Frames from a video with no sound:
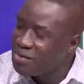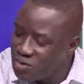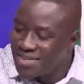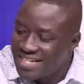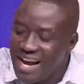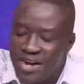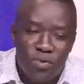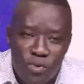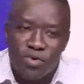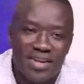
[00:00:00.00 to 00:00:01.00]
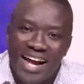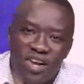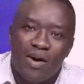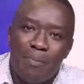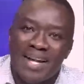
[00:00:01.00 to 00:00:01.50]
to say you will not hand
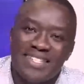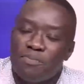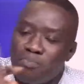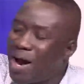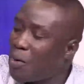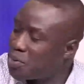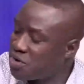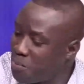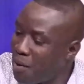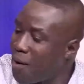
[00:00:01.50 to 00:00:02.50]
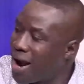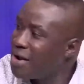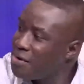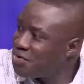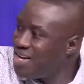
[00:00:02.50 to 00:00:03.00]
over power to
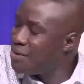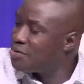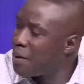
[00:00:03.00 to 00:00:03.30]
the